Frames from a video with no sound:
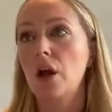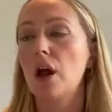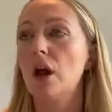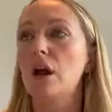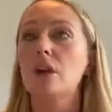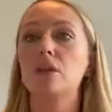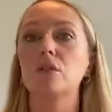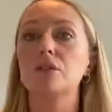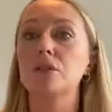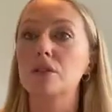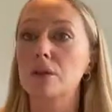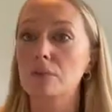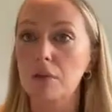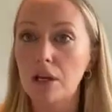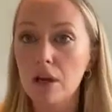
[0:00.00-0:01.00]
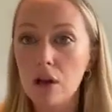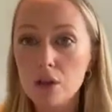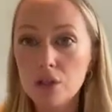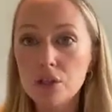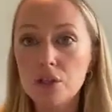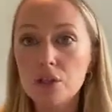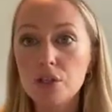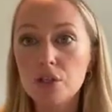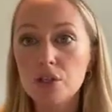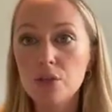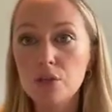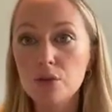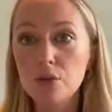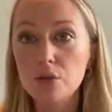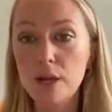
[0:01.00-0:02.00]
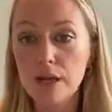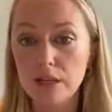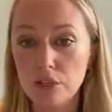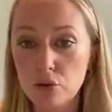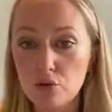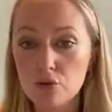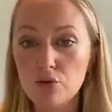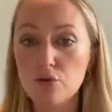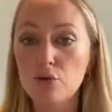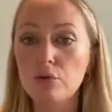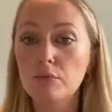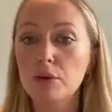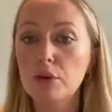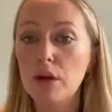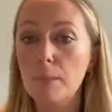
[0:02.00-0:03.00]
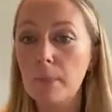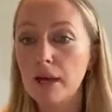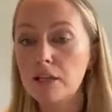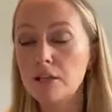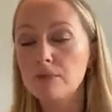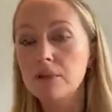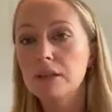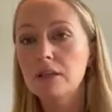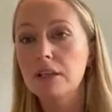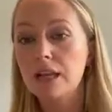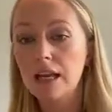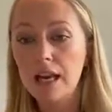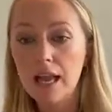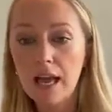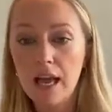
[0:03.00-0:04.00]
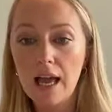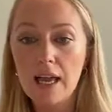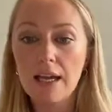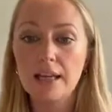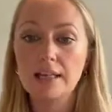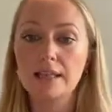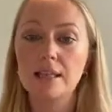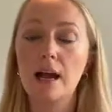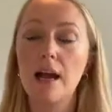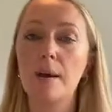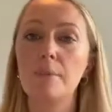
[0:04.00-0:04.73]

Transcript: loss of somebody close to you, any trauma, abandonment, neglect,